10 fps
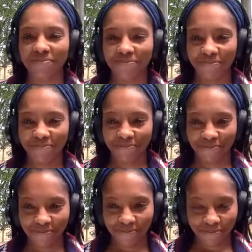
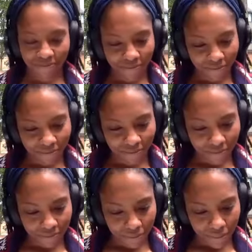
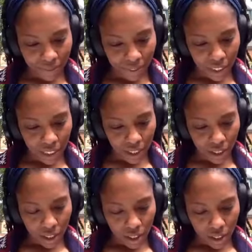
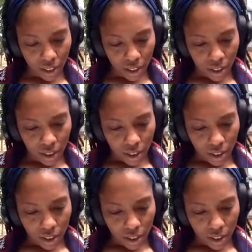(silence)